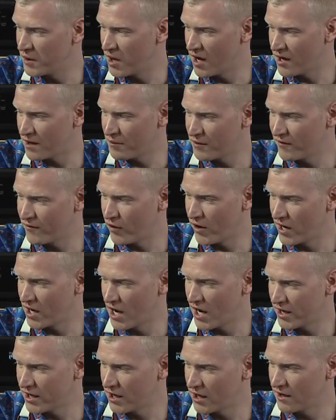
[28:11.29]
block before I
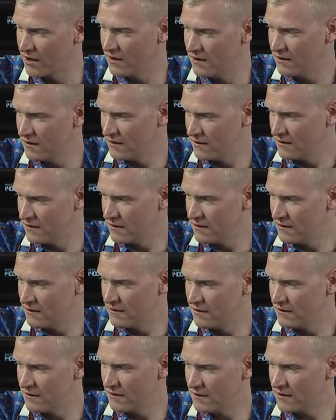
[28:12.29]
got here.
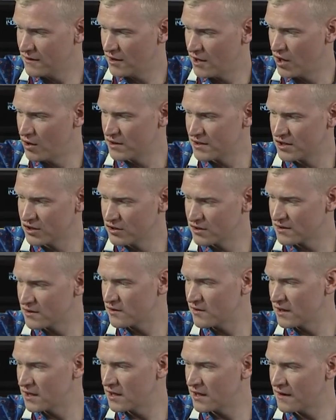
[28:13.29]
Oh, is there no
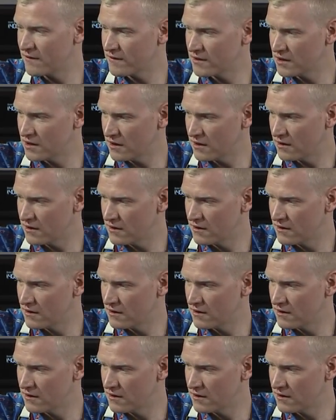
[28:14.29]
serrated knife in here?